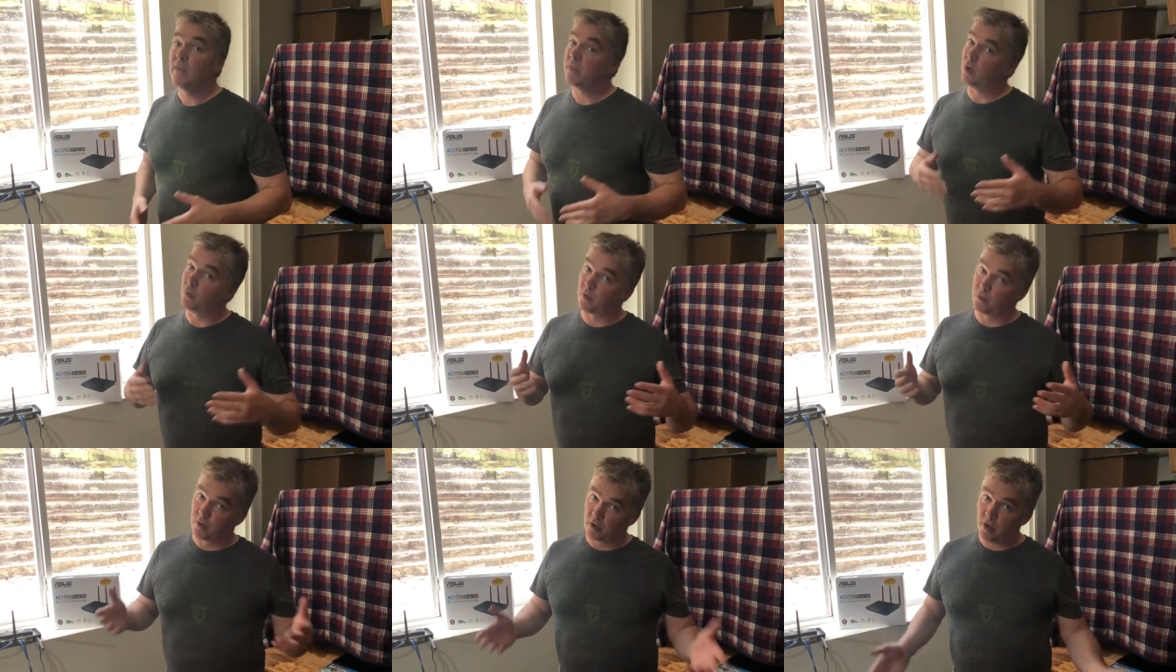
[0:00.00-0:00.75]
They don't
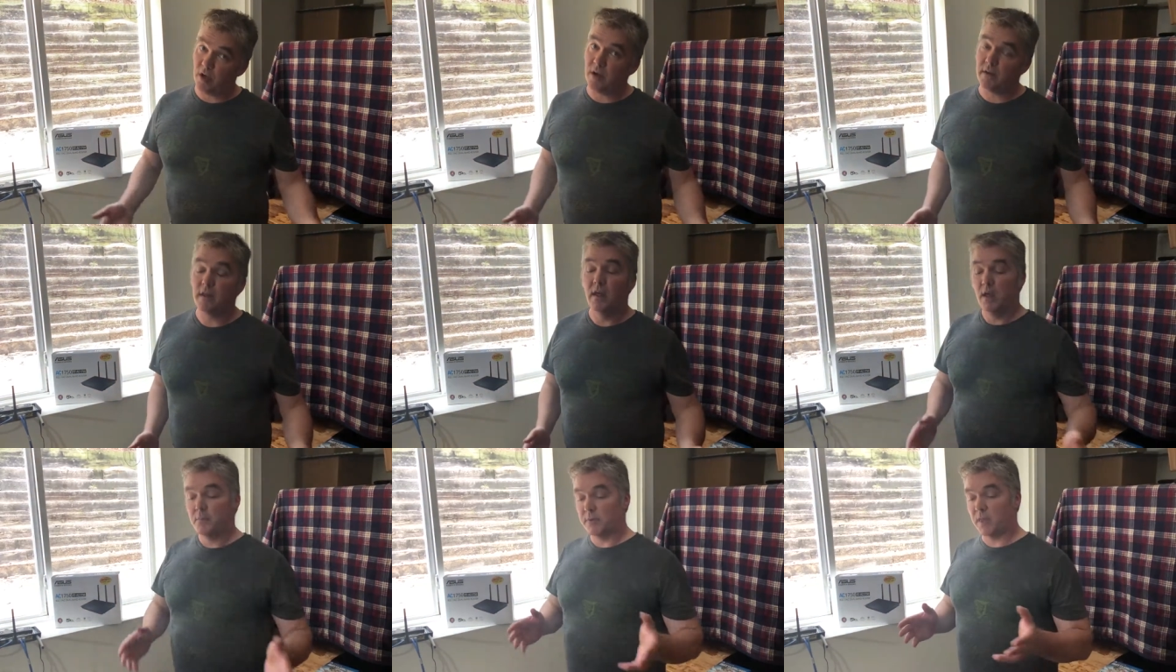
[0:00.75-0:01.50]
work real good,
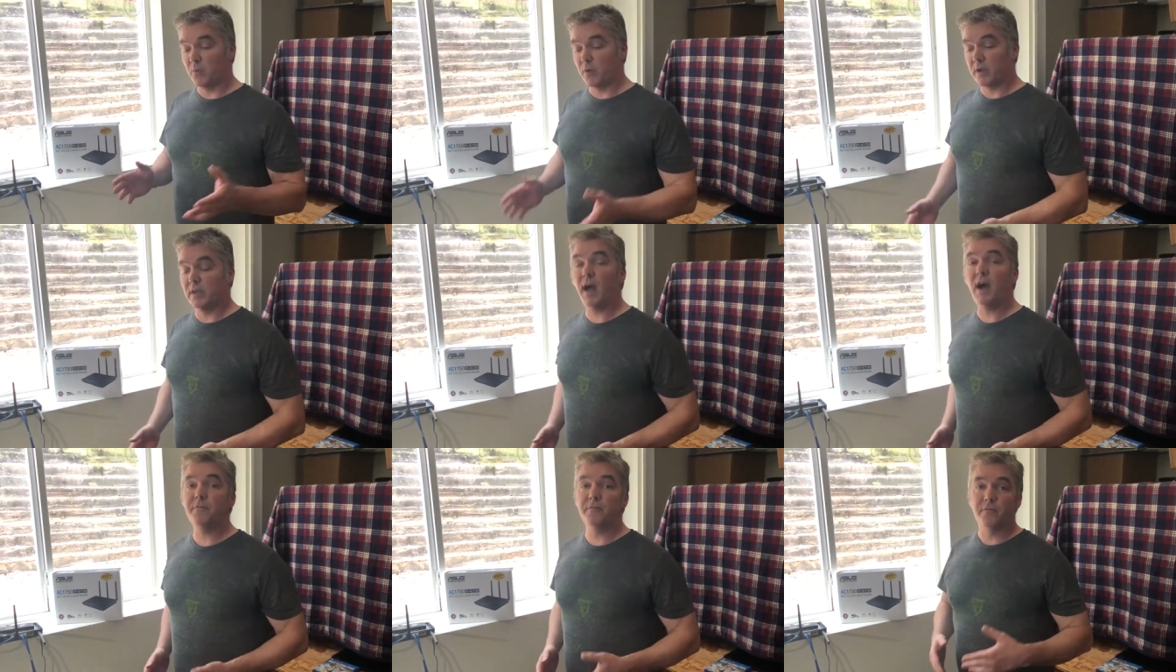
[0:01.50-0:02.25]
but they work
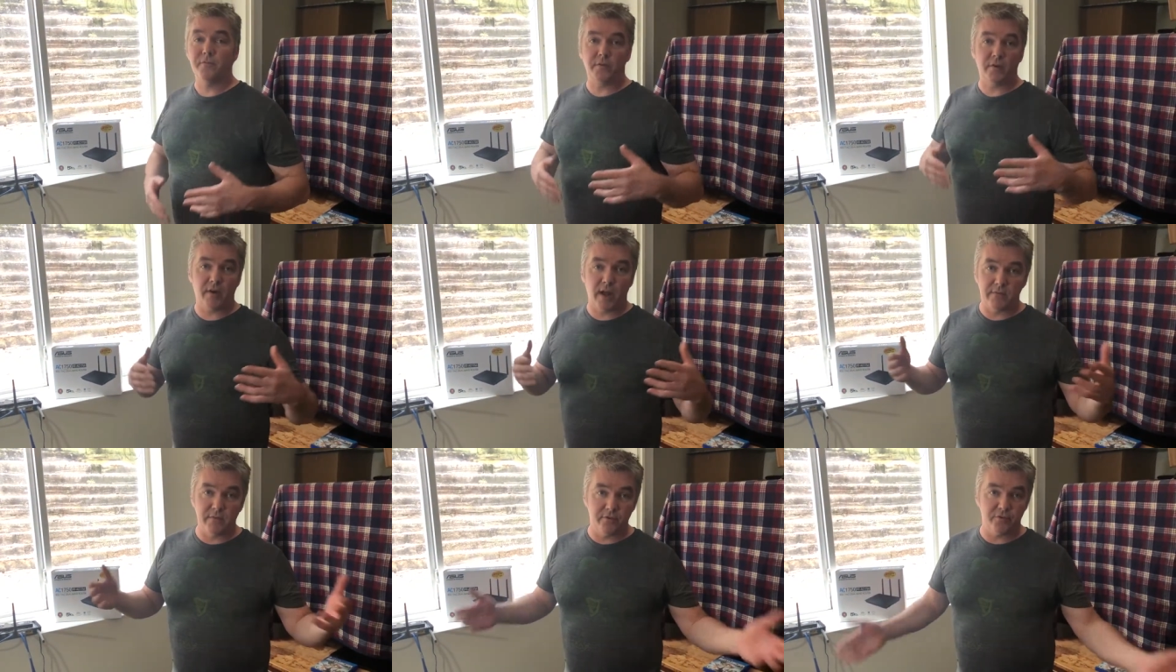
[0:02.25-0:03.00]
enough for your
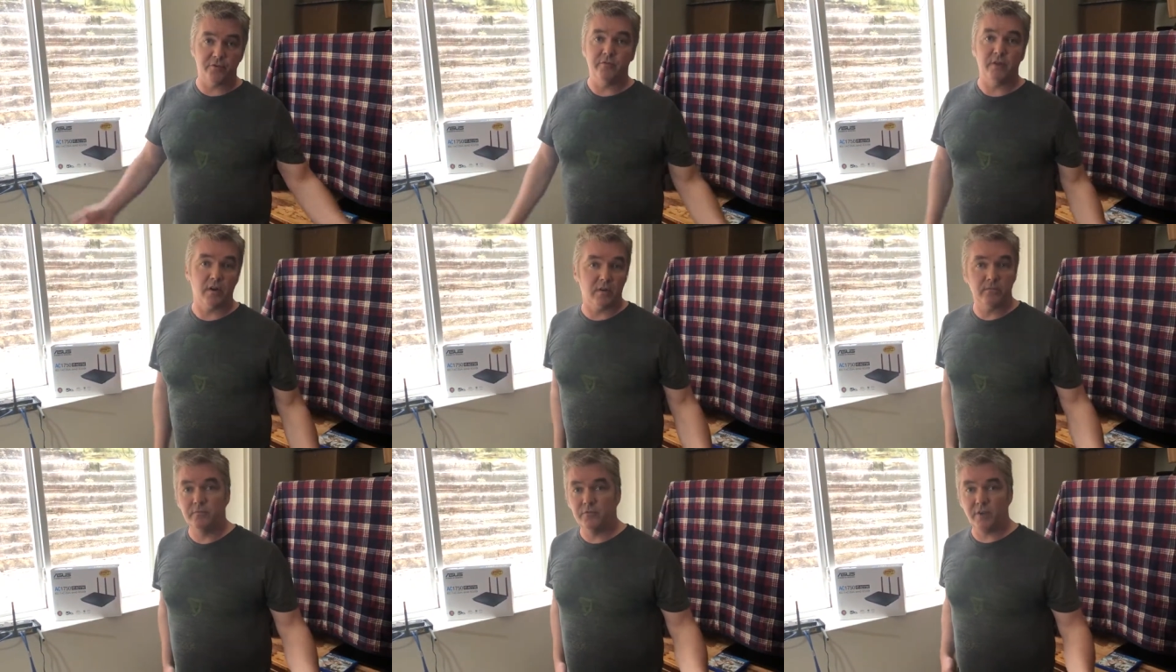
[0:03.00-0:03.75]
average, you
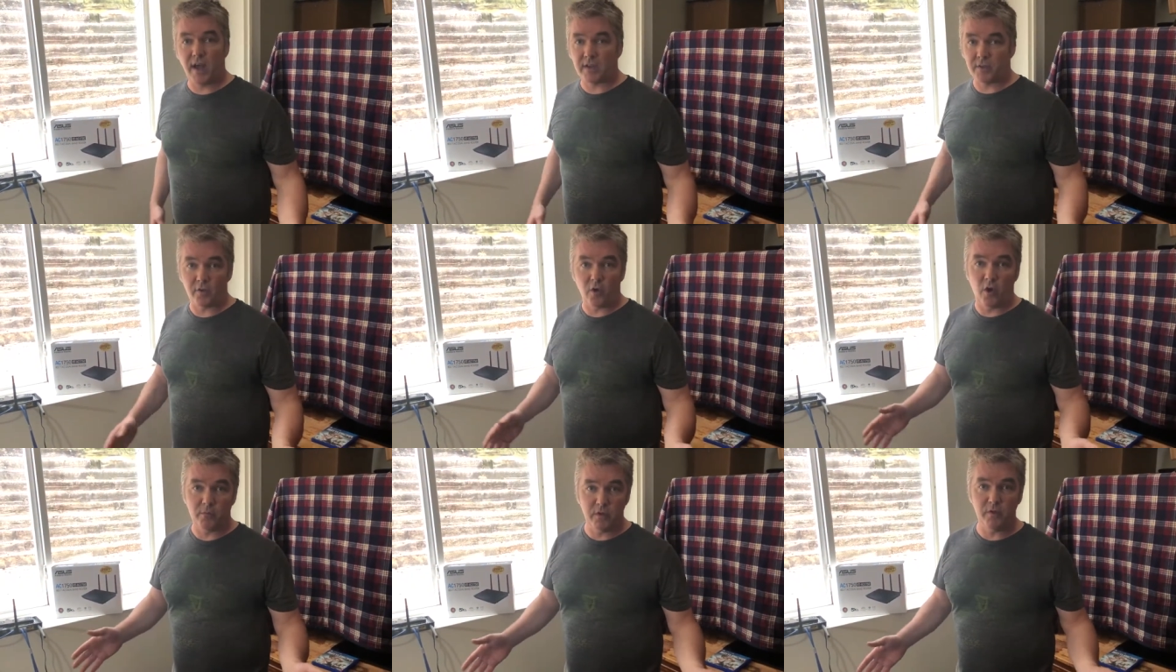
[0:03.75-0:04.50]
know, John Q
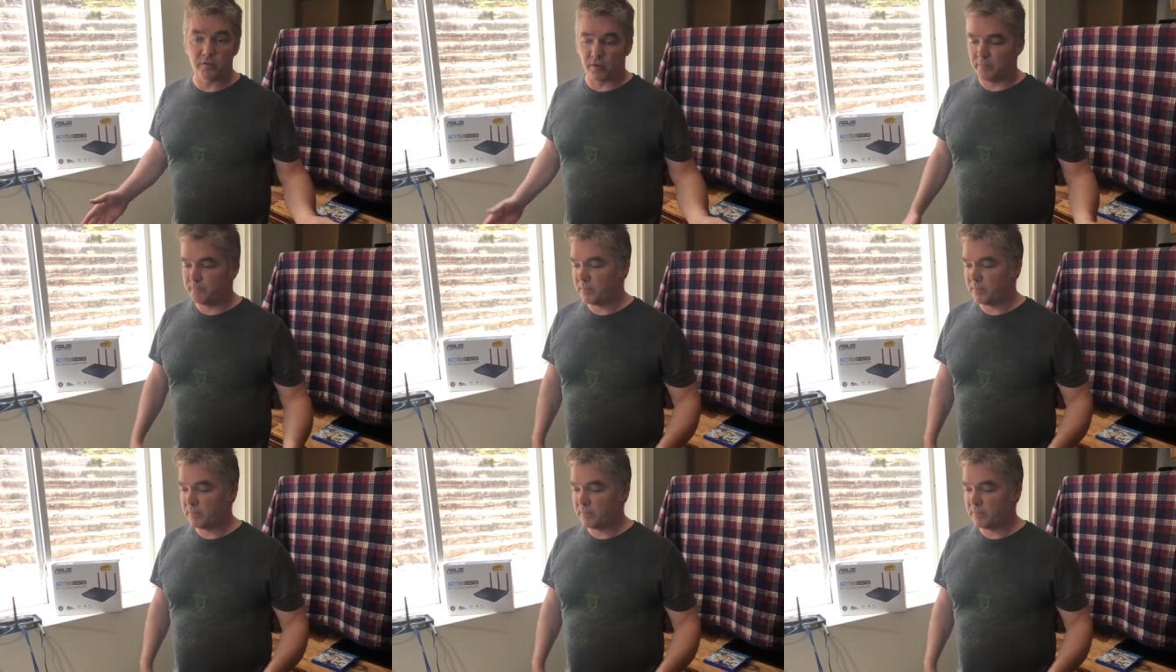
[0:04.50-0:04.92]
home user.